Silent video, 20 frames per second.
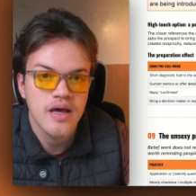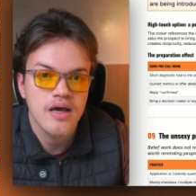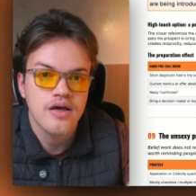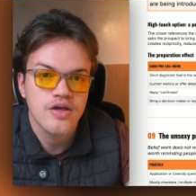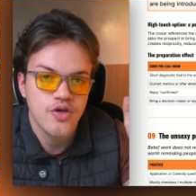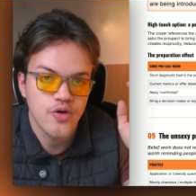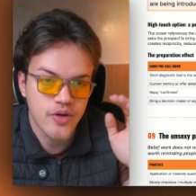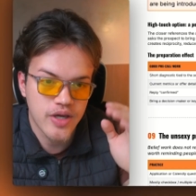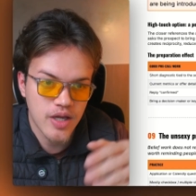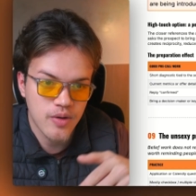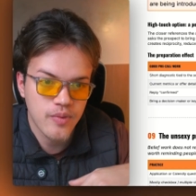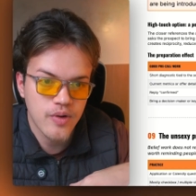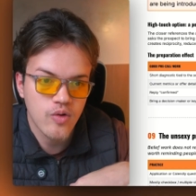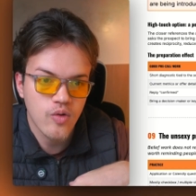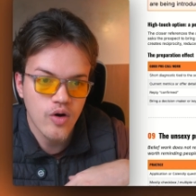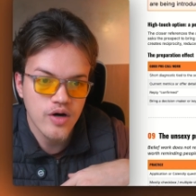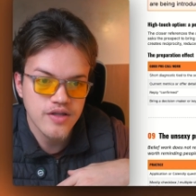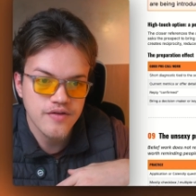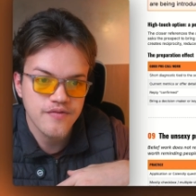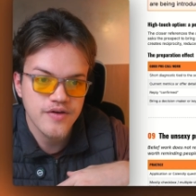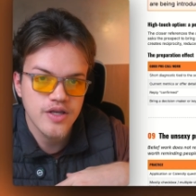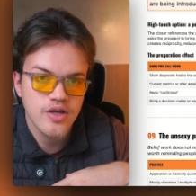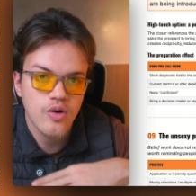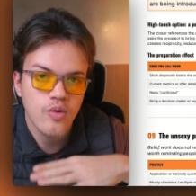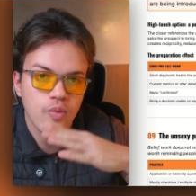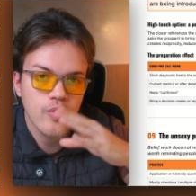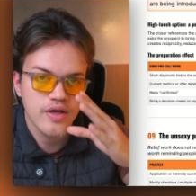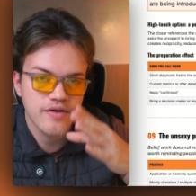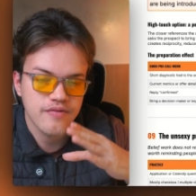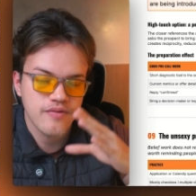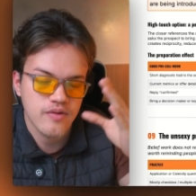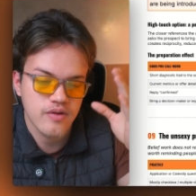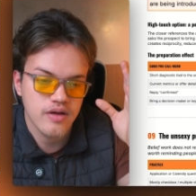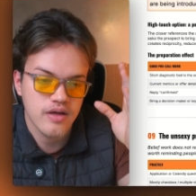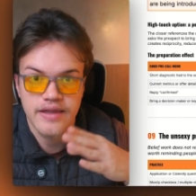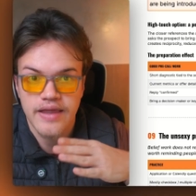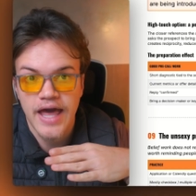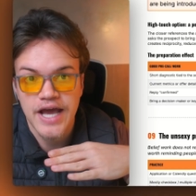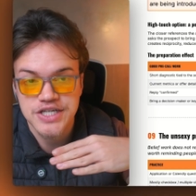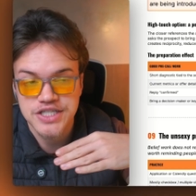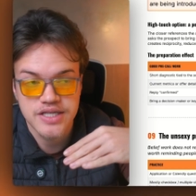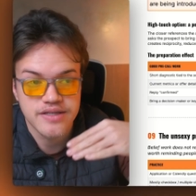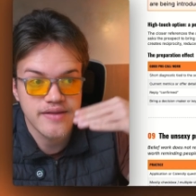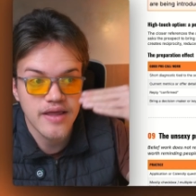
You can record a video with, actually